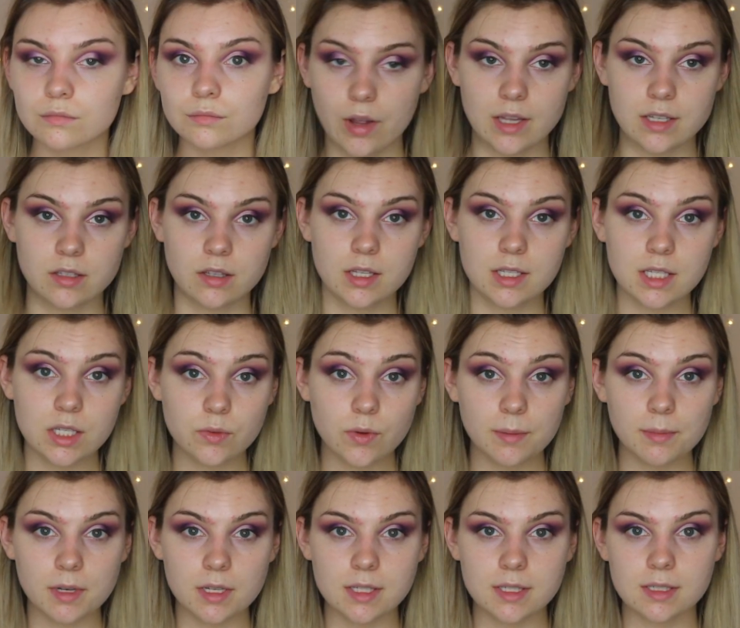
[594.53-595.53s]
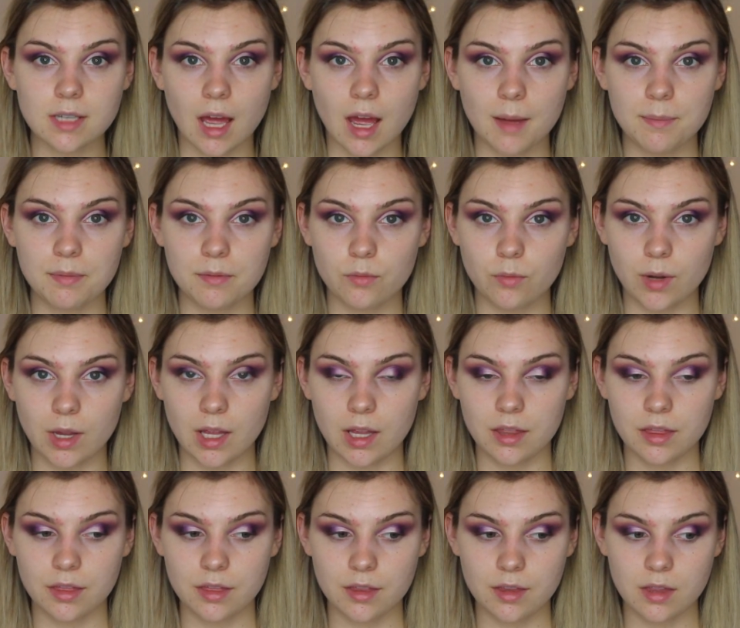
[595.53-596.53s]
Okay, so this is where I'm going to stop
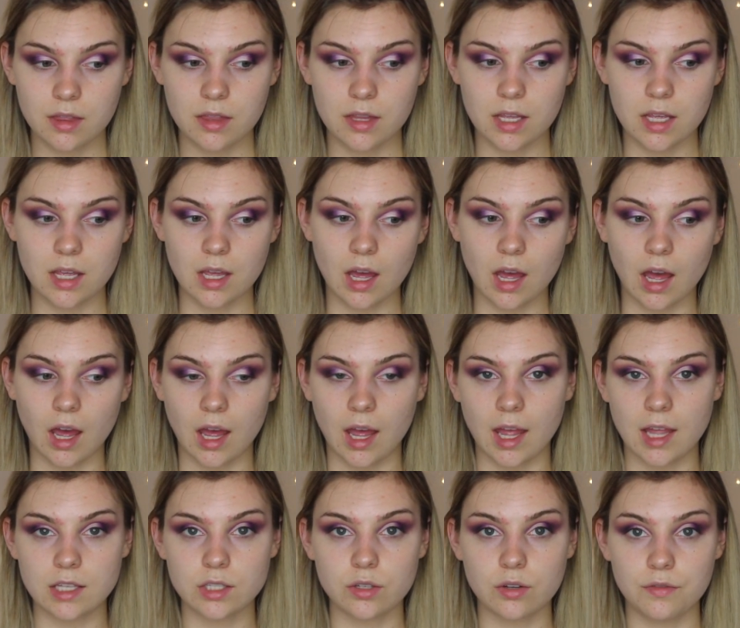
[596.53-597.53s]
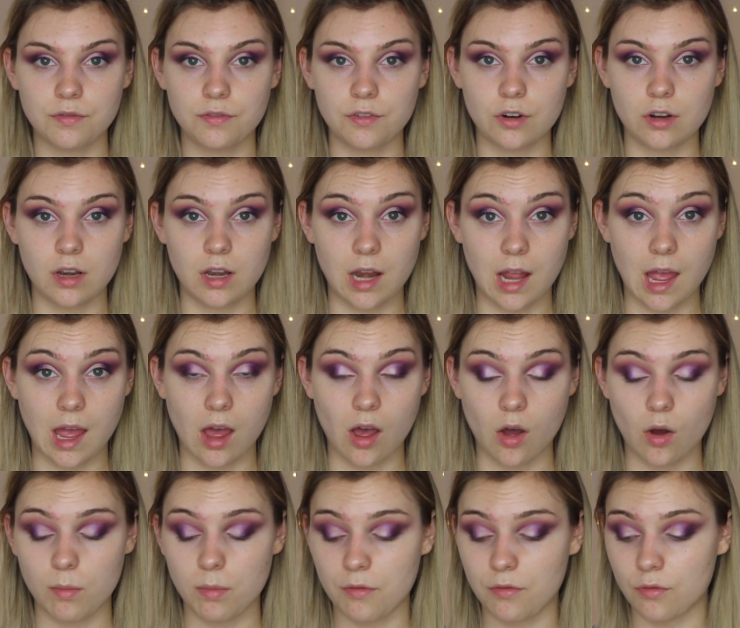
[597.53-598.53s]
with the eyes for
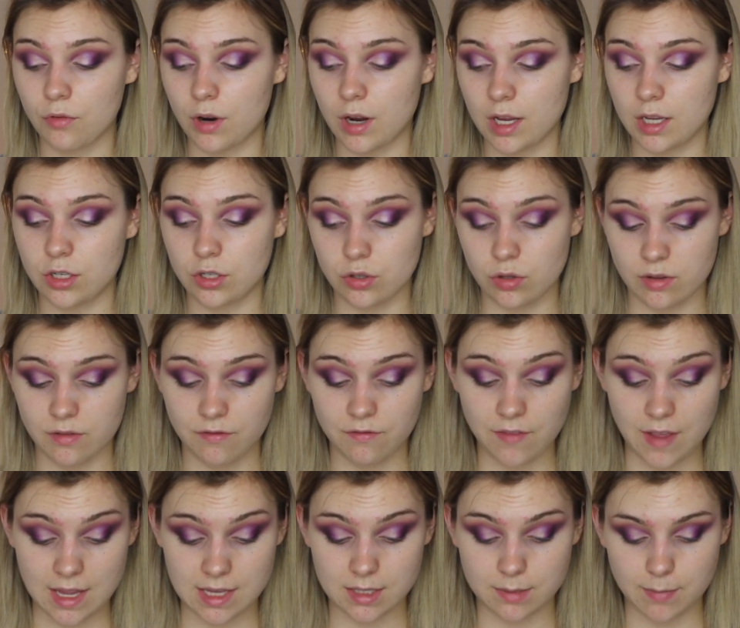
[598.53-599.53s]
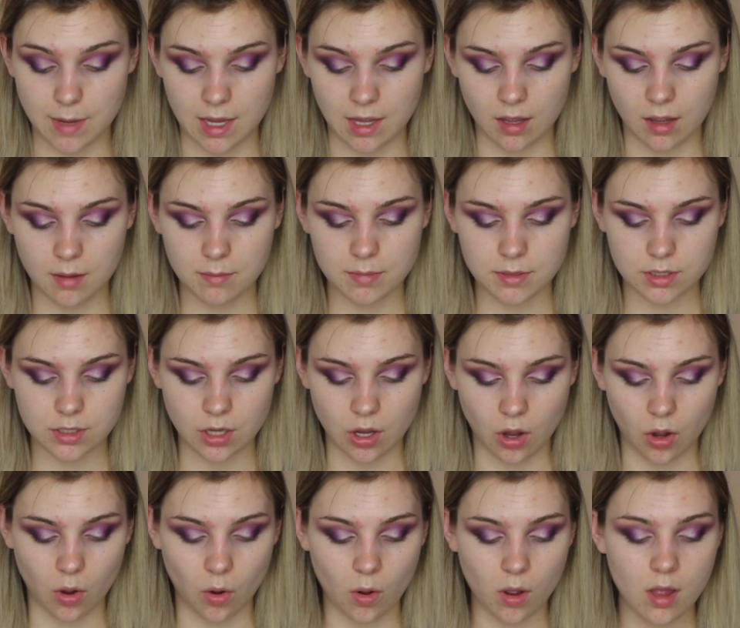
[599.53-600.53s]
now before I do the face makeup.
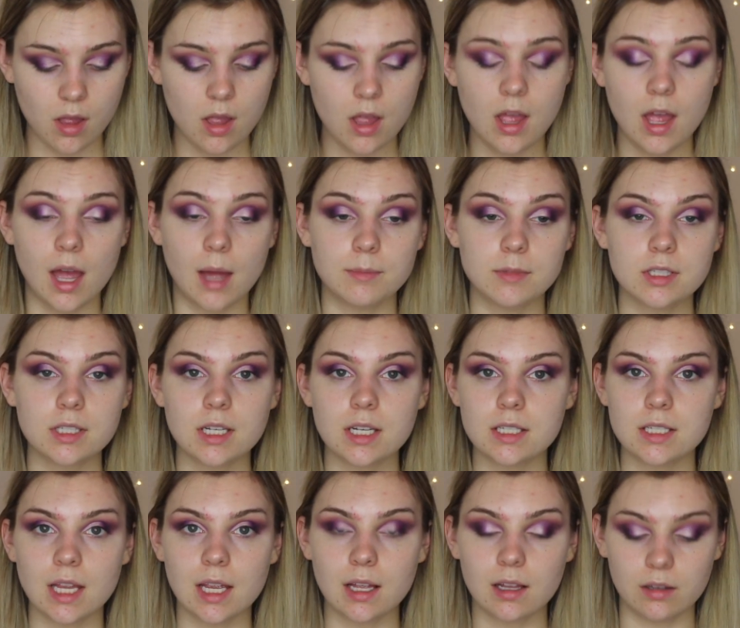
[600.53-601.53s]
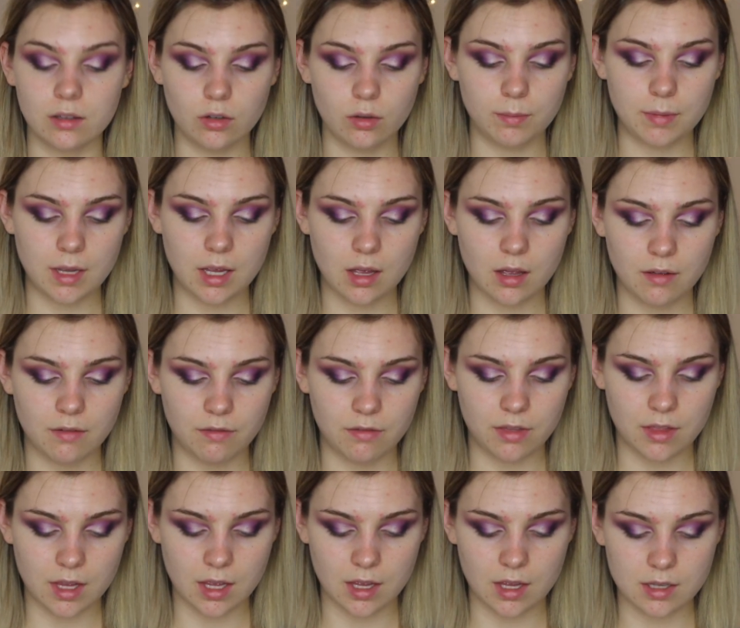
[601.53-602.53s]
So I'm just going to take a little bit
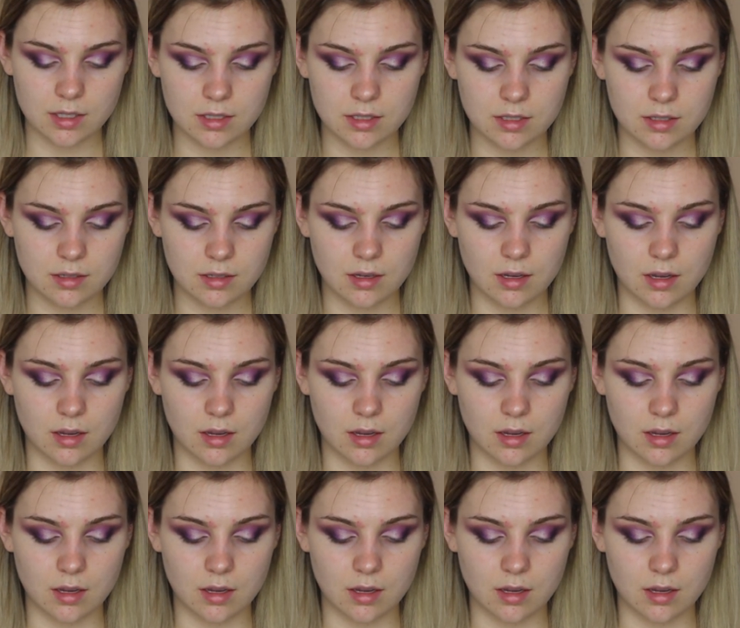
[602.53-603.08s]
of this,